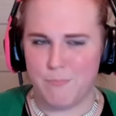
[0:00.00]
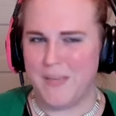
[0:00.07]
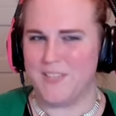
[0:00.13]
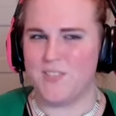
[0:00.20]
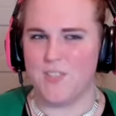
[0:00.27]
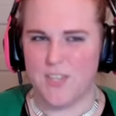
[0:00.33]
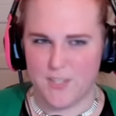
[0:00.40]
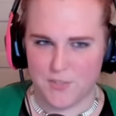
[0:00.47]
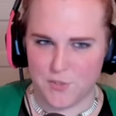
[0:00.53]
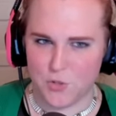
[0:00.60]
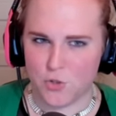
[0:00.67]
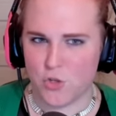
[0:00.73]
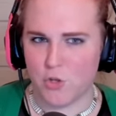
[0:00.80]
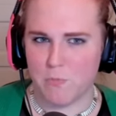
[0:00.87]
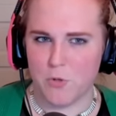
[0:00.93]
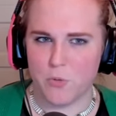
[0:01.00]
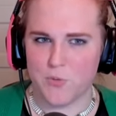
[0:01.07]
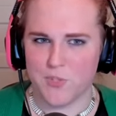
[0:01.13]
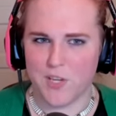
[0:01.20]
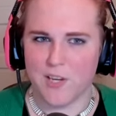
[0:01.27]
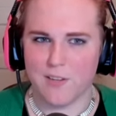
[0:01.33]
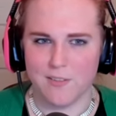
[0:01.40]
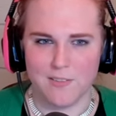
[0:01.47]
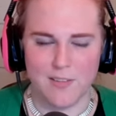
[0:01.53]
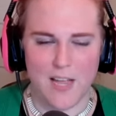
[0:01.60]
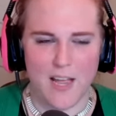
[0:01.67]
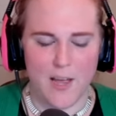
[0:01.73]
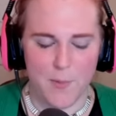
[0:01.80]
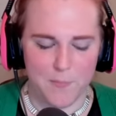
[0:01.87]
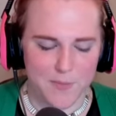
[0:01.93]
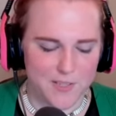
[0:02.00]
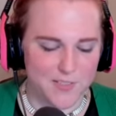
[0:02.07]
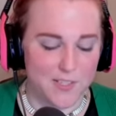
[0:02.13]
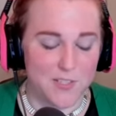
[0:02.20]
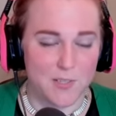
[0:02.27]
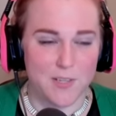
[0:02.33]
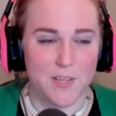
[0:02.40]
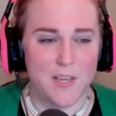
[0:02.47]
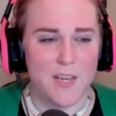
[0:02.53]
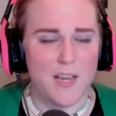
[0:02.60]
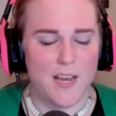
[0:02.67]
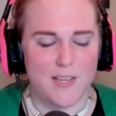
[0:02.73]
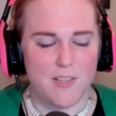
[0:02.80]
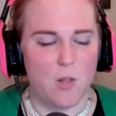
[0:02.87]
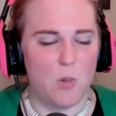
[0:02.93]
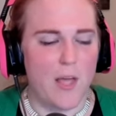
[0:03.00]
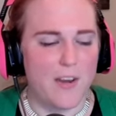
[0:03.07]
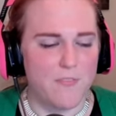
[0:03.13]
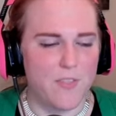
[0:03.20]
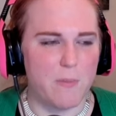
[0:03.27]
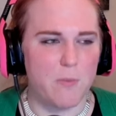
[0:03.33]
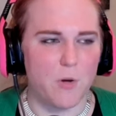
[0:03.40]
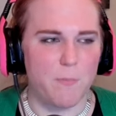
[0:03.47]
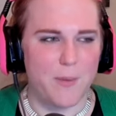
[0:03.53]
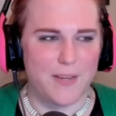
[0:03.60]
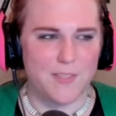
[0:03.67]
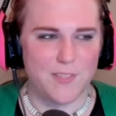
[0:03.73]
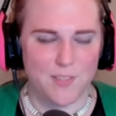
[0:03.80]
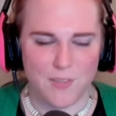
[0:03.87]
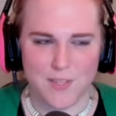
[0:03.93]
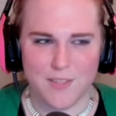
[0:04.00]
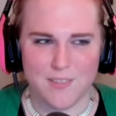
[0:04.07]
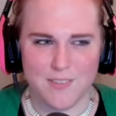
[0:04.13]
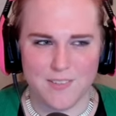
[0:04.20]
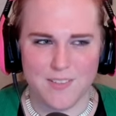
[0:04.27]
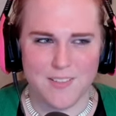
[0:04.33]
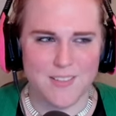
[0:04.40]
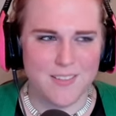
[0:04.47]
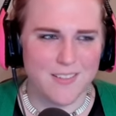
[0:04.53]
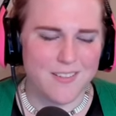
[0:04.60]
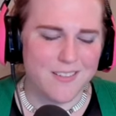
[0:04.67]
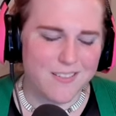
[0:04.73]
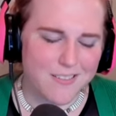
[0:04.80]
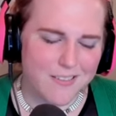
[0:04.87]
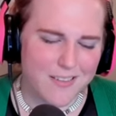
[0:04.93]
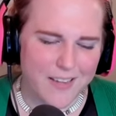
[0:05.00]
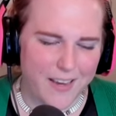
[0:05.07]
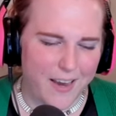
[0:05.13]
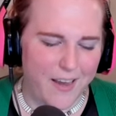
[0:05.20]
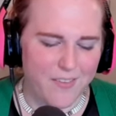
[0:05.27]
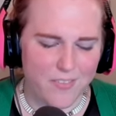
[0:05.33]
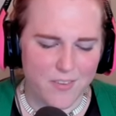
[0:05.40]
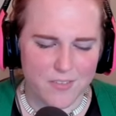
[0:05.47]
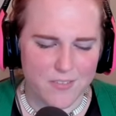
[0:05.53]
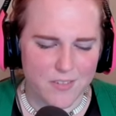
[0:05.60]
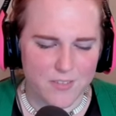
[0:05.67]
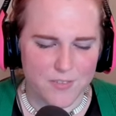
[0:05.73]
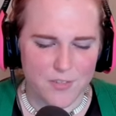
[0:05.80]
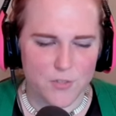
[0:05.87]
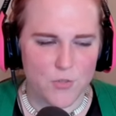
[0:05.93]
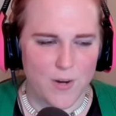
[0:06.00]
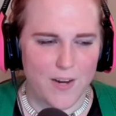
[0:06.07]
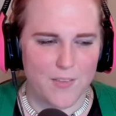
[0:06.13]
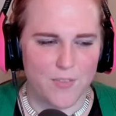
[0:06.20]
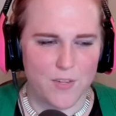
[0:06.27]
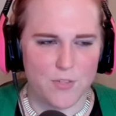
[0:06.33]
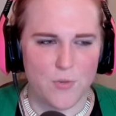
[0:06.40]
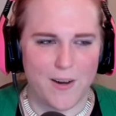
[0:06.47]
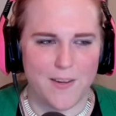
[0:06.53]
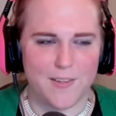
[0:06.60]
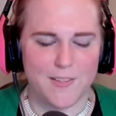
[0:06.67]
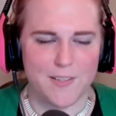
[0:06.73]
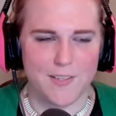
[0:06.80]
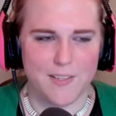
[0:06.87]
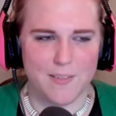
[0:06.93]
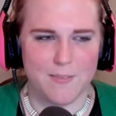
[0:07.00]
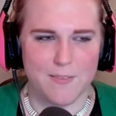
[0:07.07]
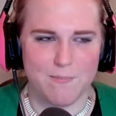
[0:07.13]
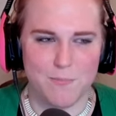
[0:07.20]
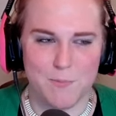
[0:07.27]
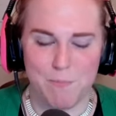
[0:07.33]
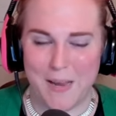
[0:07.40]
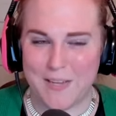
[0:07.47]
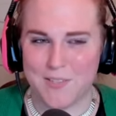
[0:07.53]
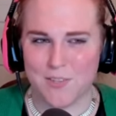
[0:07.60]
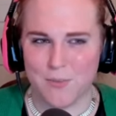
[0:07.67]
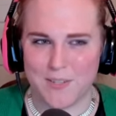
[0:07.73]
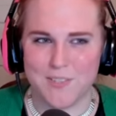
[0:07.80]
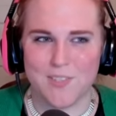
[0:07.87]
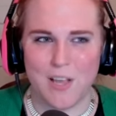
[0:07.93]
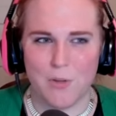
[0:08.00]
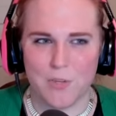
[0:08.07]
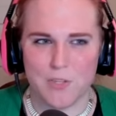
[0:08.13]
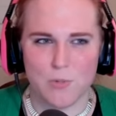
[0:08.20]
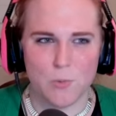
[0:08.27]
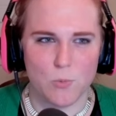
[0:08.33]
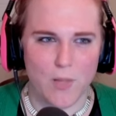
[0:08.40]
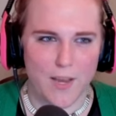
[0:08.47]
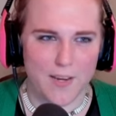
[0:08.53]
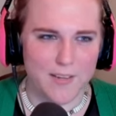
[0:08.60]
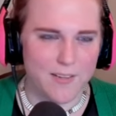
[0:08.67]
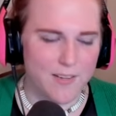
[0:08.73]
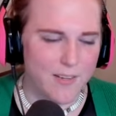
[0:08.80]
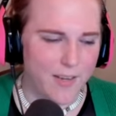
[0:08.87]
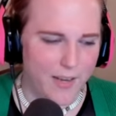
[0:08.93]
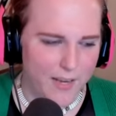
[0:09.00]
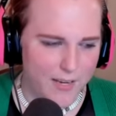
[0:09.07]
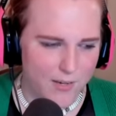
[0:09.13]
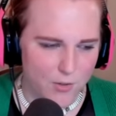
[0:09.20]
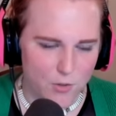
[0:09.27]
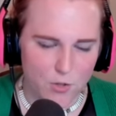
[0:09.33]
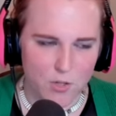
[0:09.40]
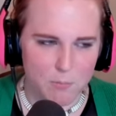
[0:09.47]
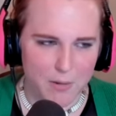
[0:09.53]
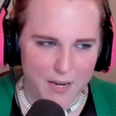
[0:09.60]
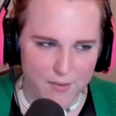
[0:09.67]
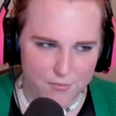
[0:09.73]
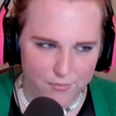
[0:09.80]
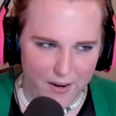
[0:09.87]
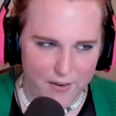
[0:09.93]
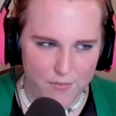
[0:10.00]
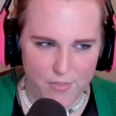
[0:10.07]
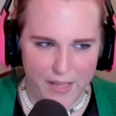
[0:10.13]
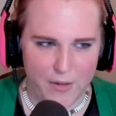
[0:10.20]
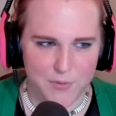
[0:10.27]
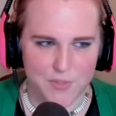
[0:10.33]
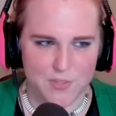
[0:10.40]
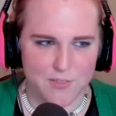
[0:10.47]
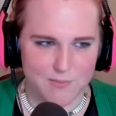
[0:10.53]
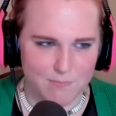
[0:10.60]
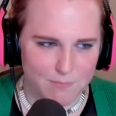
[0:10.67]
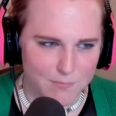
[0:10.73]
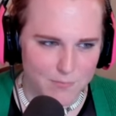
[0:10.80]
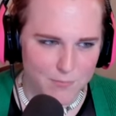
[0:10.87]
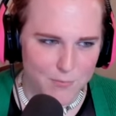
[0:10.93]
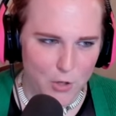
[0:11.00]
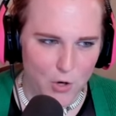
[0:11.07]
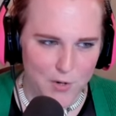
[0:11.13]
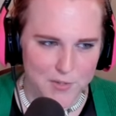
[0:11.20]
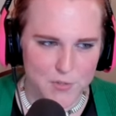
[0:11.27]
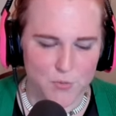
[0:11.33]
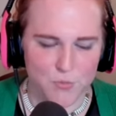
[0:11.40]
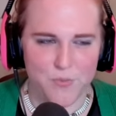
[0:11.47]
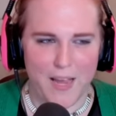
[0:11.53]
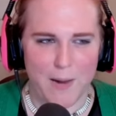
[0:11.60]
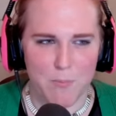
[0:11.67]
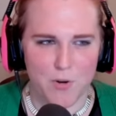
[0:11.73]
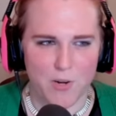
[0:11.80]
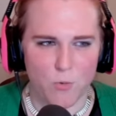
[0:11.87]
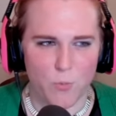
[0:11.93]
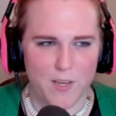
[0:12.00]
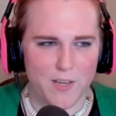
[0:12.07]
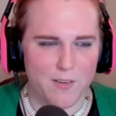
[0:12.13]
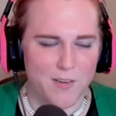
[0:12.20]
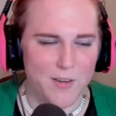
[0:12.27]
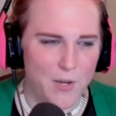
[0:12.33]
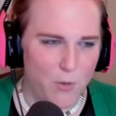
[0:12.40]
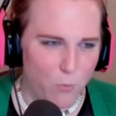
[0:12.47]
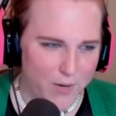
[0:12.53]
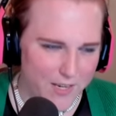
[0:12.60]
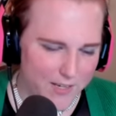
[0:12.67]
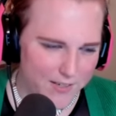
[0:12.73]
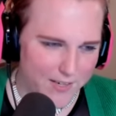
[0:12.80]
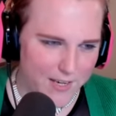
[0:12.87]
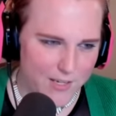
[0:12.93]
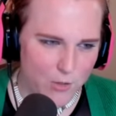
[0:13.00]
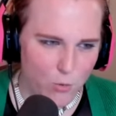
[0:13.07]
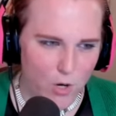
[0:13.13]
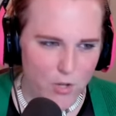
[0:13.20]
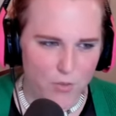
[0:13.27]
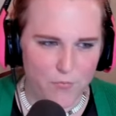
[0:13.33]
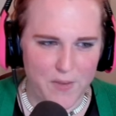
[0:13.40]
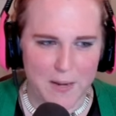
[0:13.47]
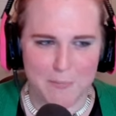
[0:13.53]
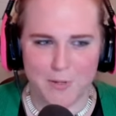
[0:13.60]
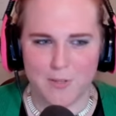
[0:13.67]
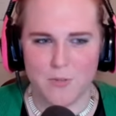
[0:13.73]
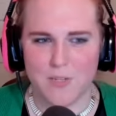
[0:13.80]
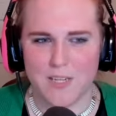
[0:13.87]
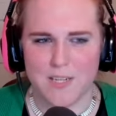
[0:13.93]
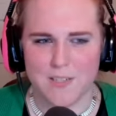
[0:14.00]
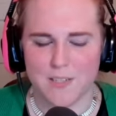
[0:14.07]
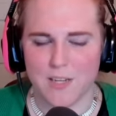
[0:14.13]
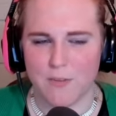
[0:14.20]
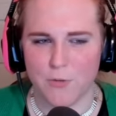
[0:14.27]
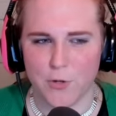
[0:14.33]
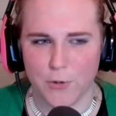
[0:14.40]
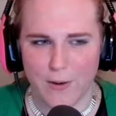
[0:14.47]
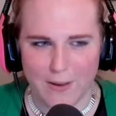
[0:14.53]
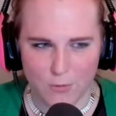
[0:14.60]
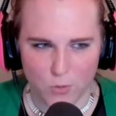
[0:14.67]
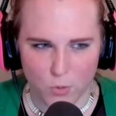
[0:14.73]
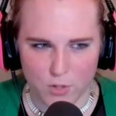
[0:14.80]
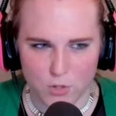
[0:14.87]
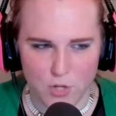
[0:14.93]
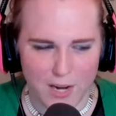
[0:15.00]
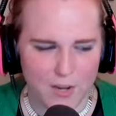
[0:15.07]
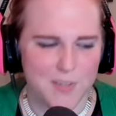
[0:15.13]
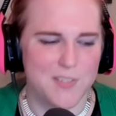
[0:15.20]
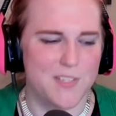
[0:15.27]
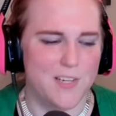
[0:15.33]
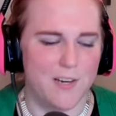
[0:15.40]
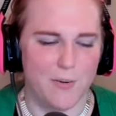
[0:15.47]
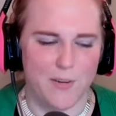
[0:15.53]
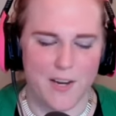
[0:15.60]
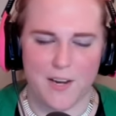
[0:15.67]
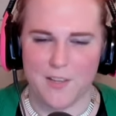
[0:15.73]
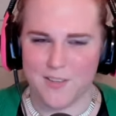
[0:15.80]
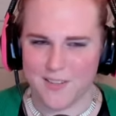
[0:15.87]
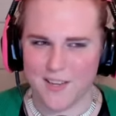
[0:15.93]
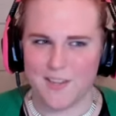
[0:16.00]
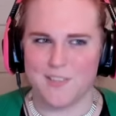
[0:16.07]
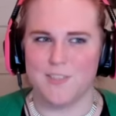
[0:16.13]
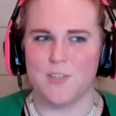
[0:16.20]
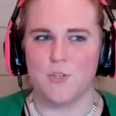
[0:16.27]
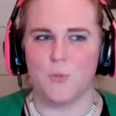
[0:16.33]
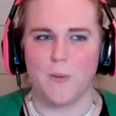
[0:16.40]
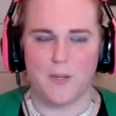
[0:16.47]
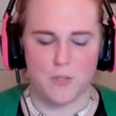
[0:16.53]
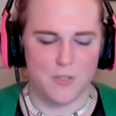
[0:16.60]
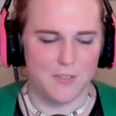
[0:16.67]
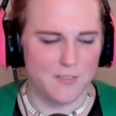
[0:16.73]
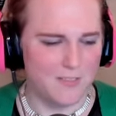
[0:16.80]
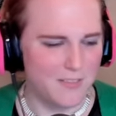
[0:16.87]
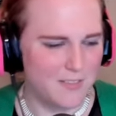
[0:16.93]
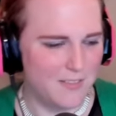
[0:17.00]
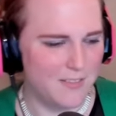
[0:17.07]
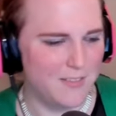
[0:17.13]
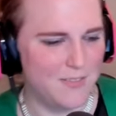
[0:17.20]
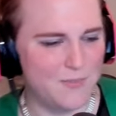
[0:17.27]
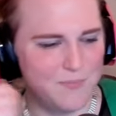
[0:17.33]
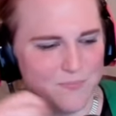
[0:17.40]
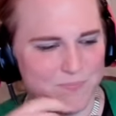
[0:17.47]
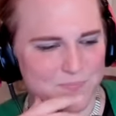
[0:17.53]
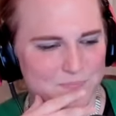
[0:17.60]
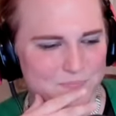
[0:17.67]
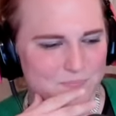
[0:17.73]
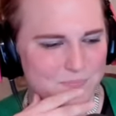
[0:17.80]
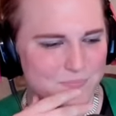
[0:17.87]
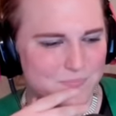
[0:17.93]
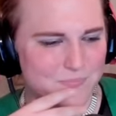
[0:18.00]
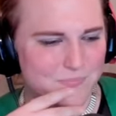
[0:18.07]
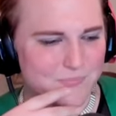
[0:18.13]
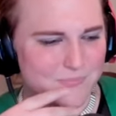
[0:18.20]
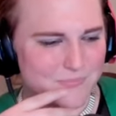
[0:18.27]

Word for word: business schmoozing because um, it. it's it's As a lot of them are basically fair, yeah. Yeah, they're they're they're trying they're trying to basically sell you like, hey, are you going to buy five thousand yards of fabric? We we can get you all the fabric you need to cover your outdoor chairs. You know, kind of kind of situation. Yeah, yeah. I mean,